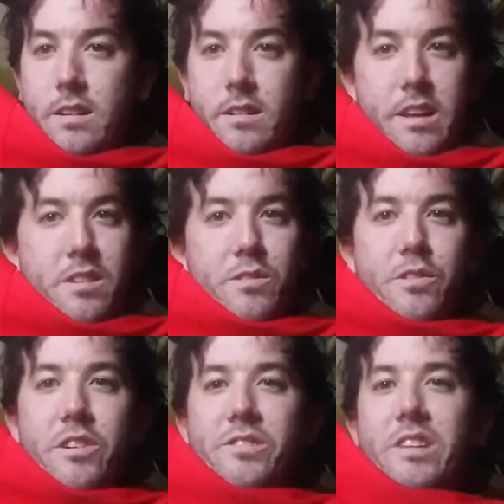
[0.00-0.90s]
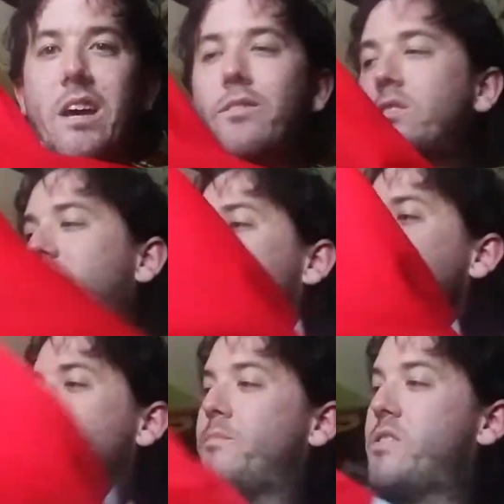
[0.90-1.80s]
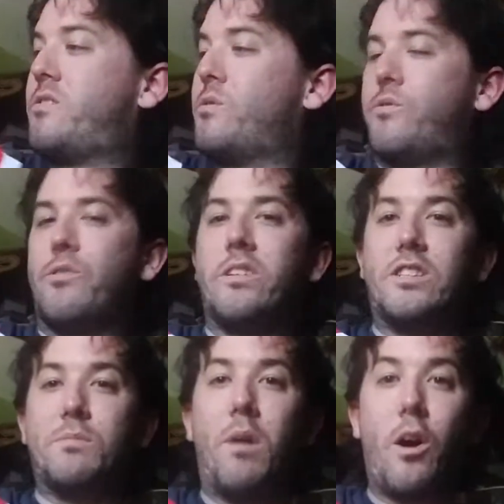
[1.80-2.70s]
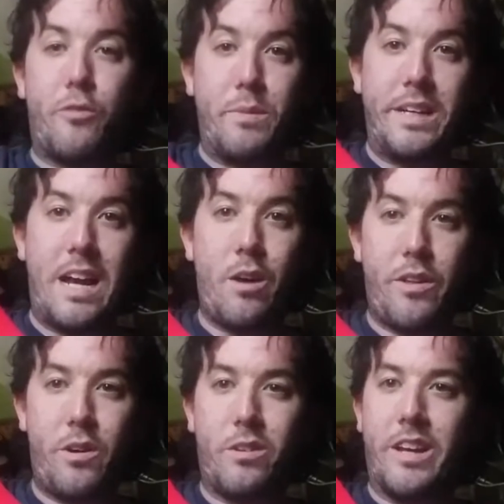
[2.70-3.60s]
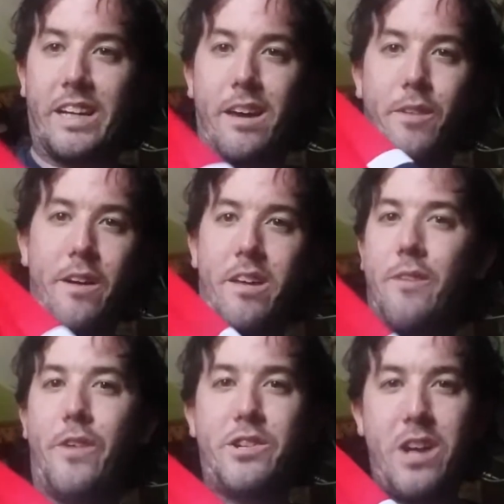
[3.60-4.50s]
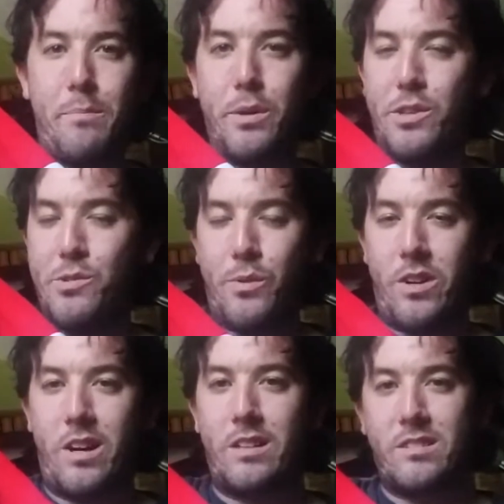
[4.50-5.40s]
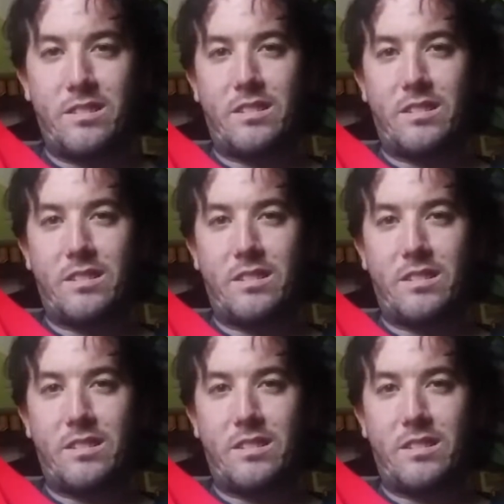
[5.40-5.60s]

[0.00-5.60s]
Nice New Jersey Devils. This is really small for me now, though. Like, if I try to put this one on,